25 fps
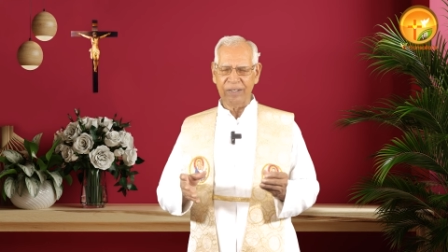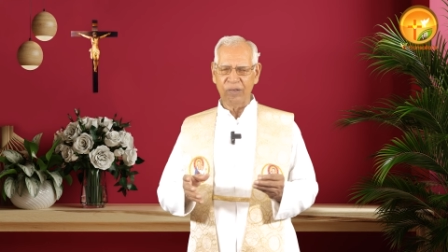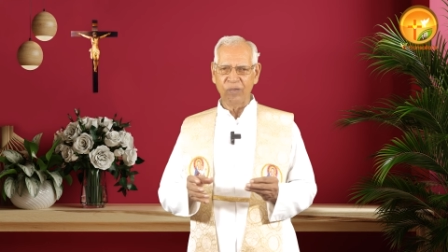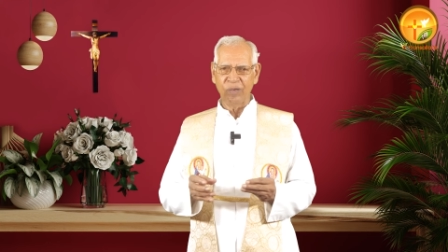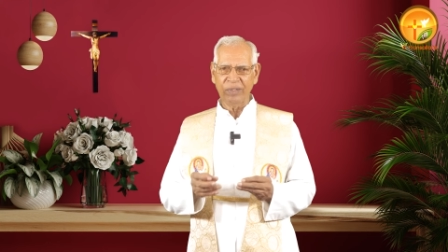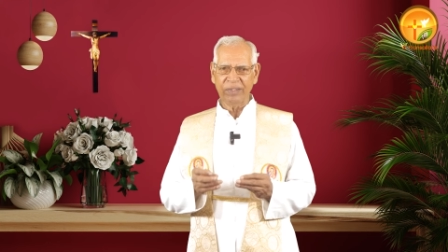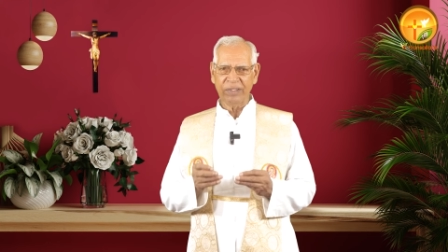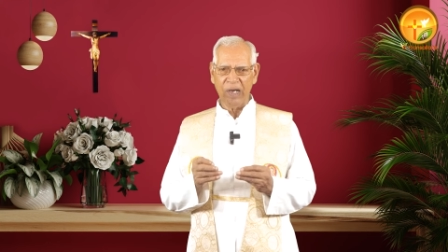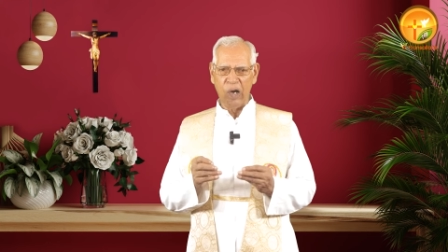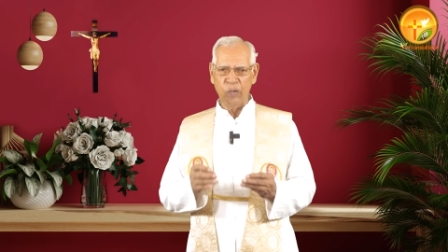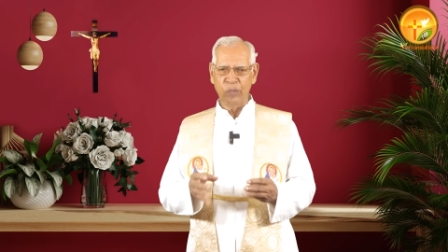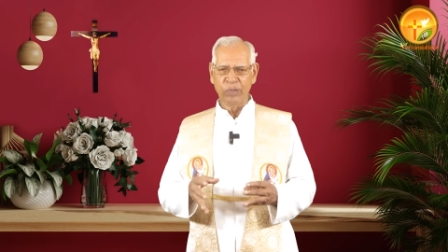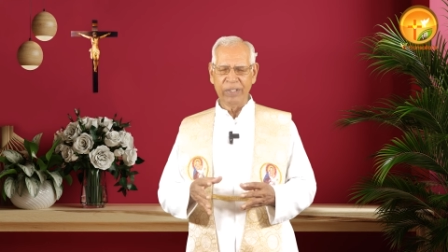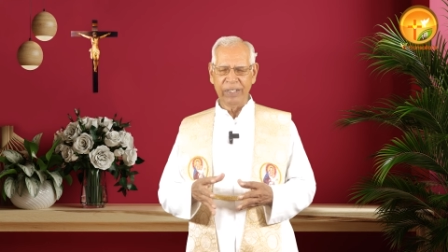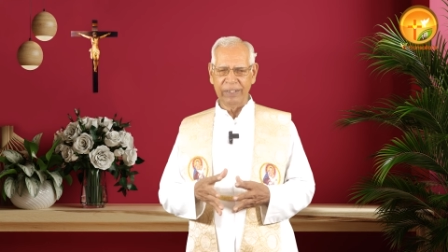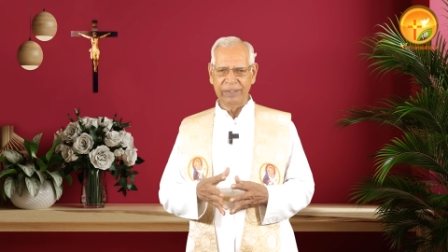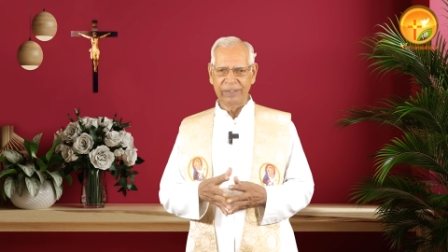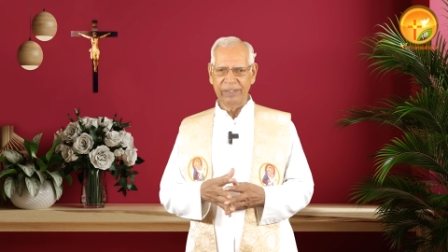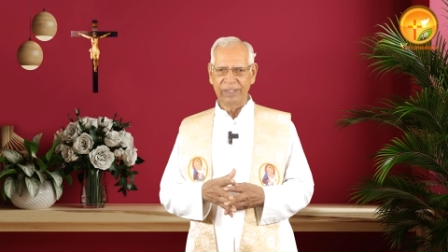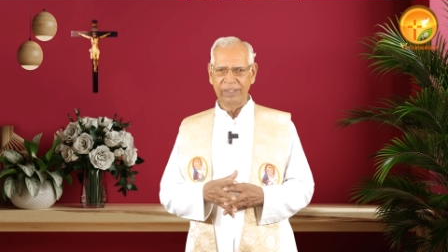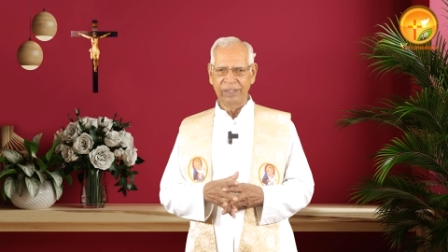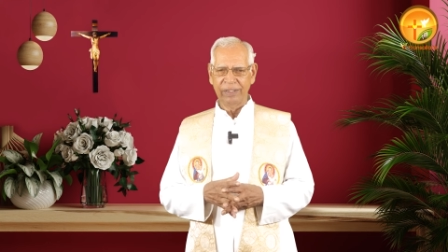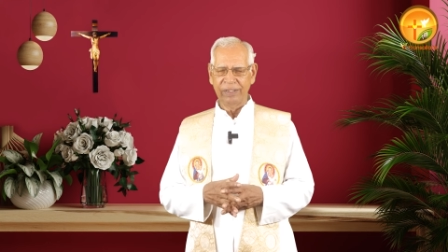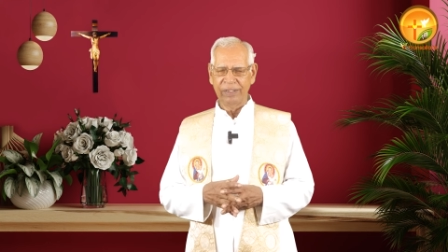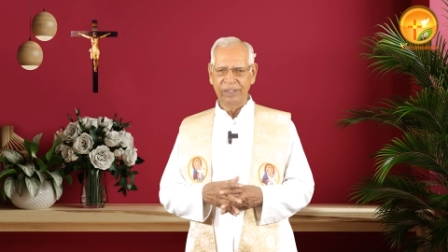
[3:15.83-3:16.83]
not
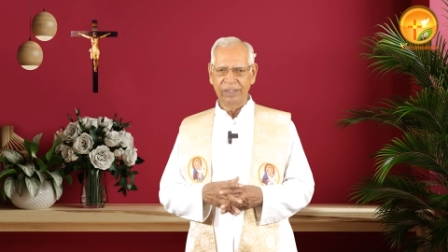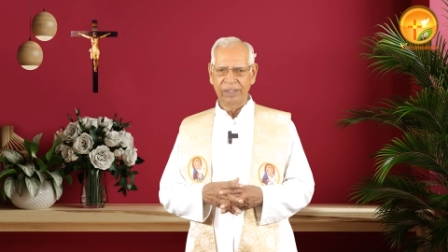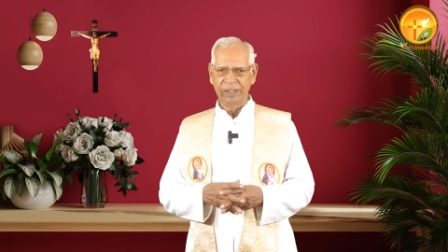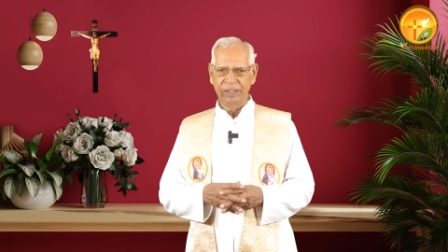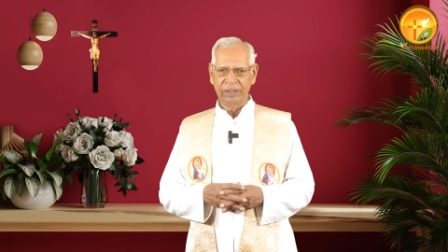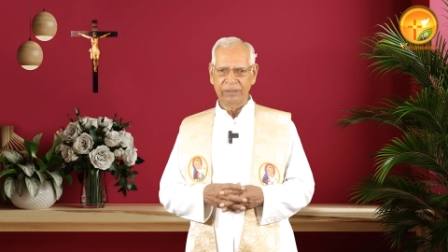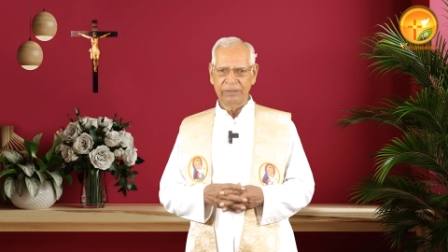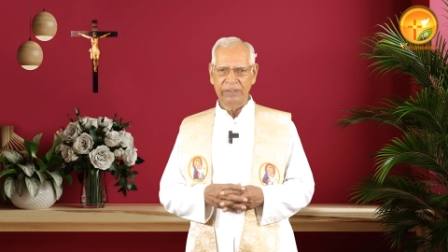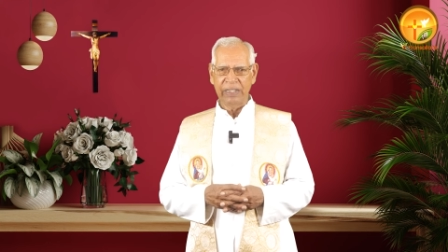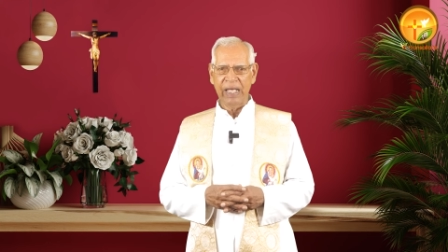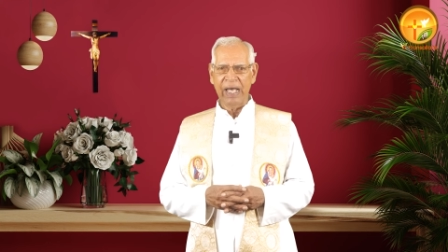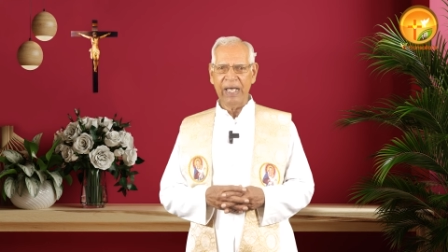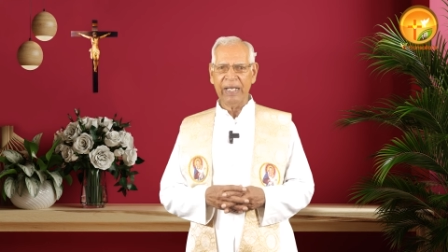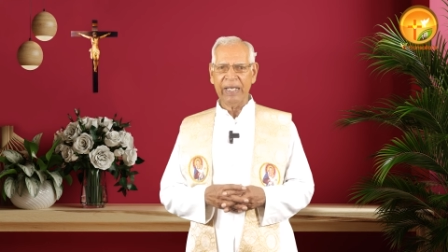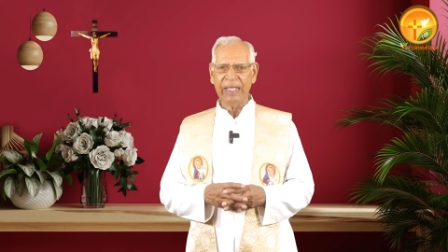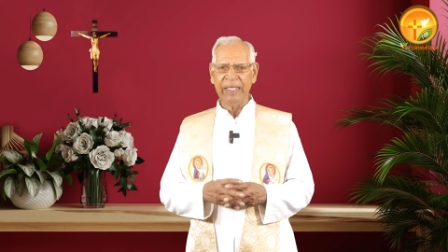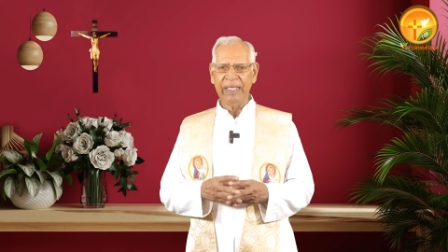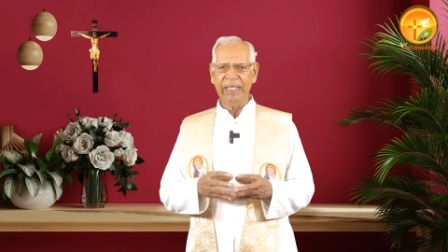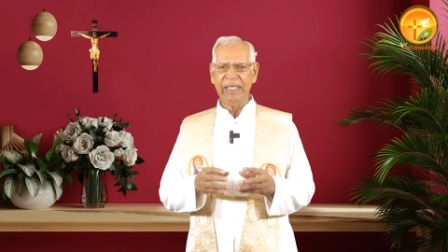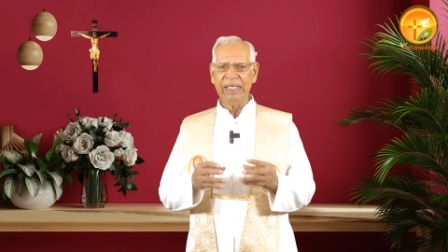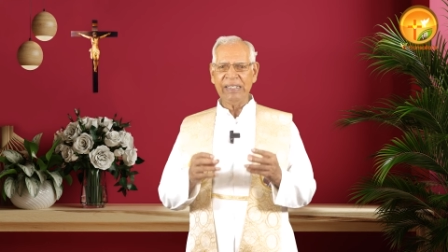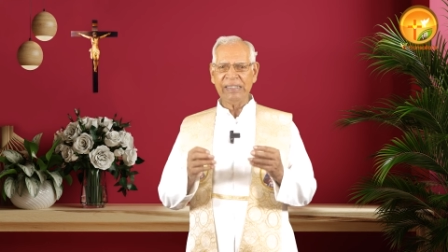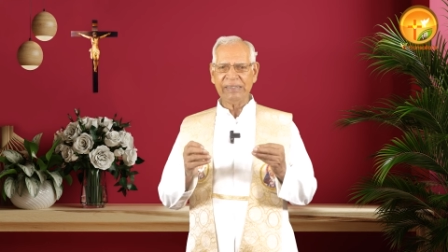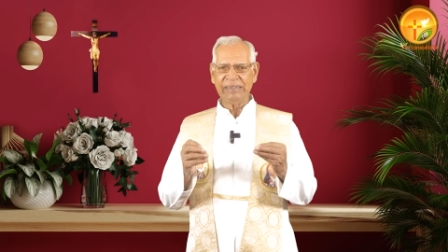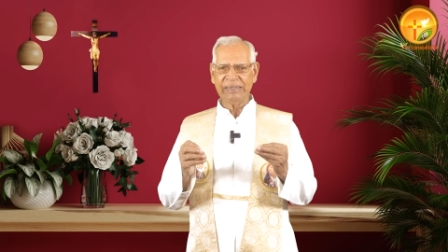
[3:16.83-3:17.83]
counted. They are
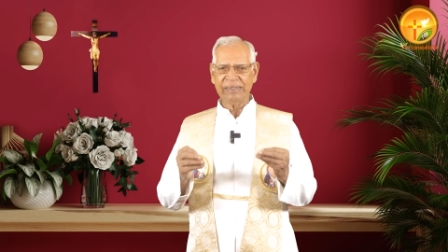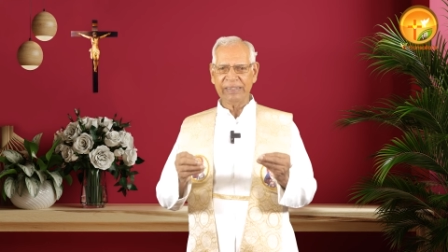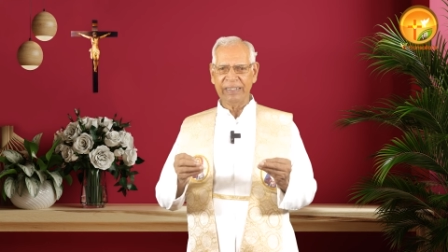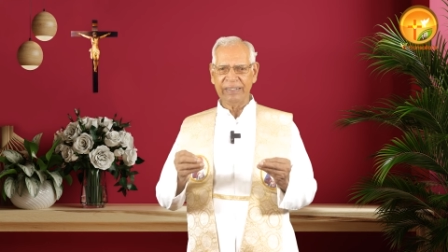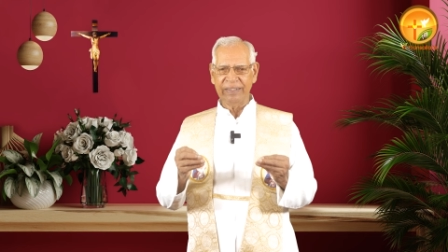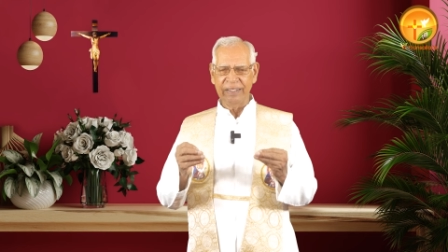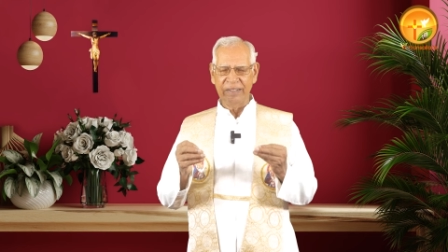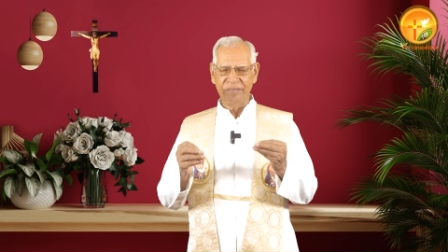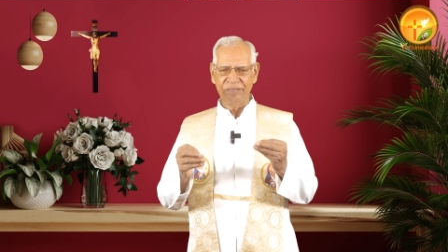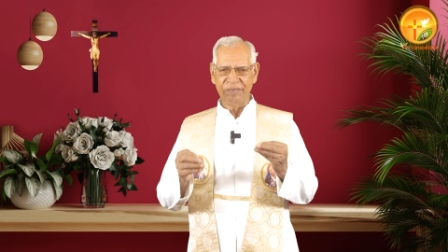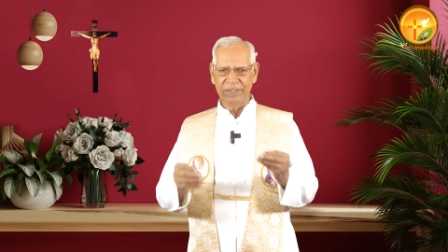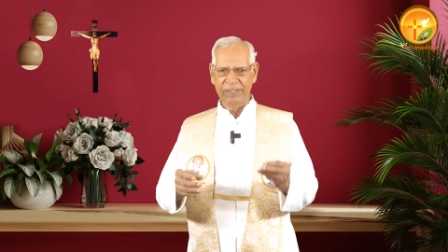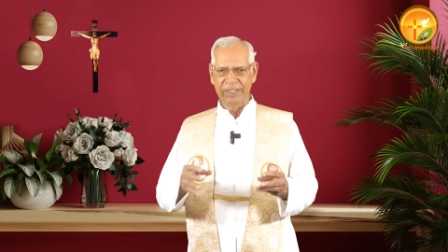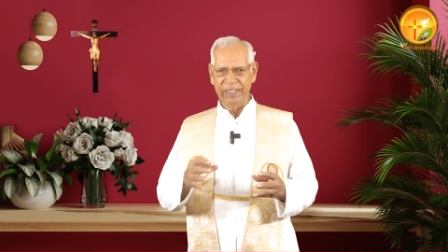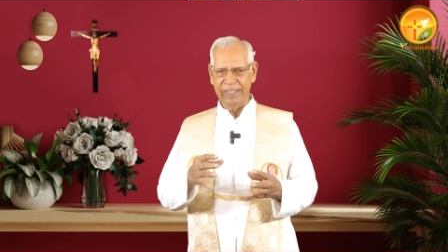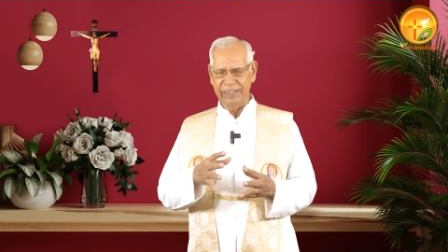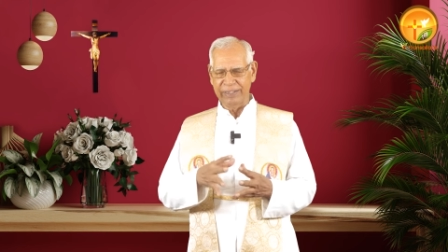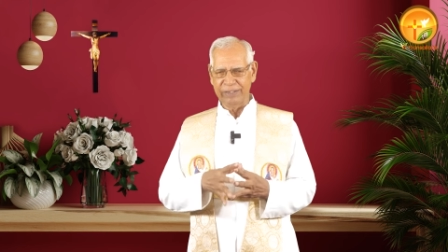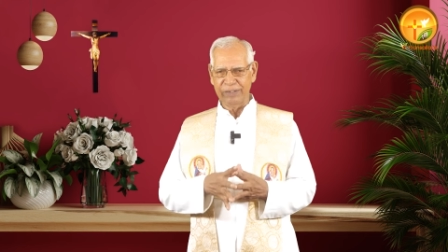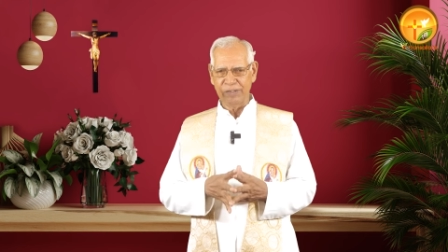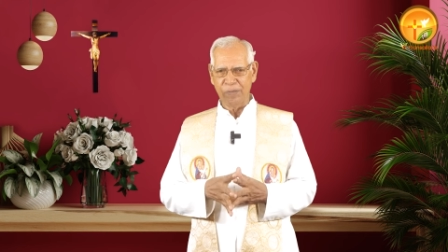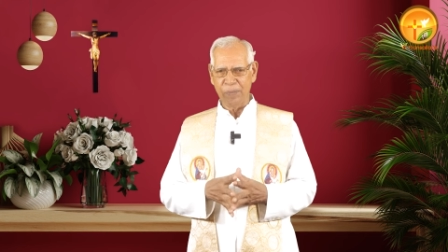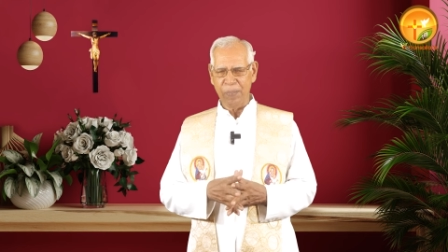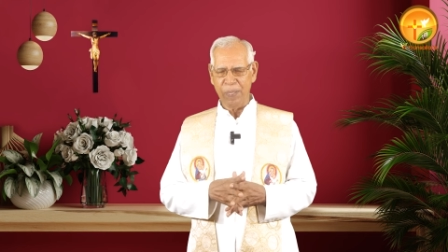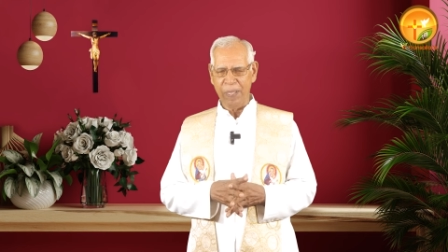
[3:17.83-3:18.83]
insignificant.